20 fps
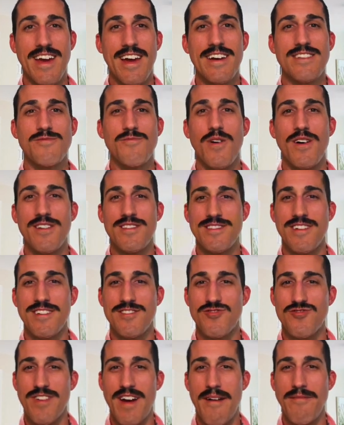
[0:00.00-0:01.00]
as well as on
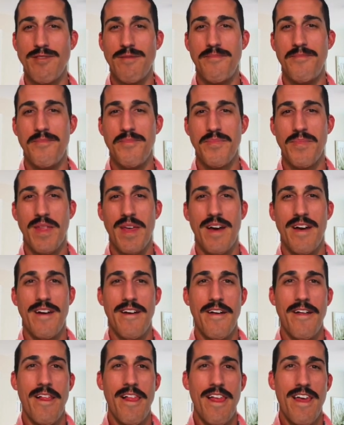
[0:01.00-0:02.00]
travel.
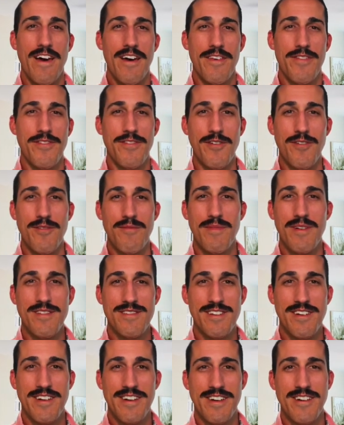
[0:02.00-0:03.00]
Third
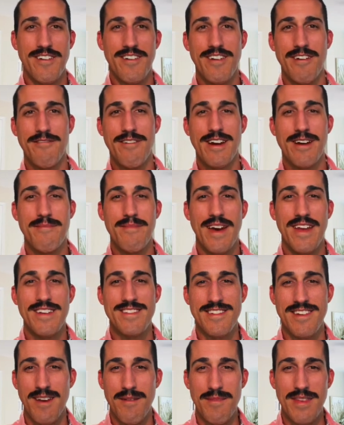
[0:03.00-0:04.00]
military card I recommend is
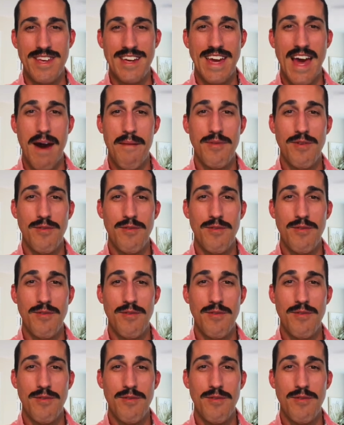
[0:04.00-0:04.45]
going to be the Capital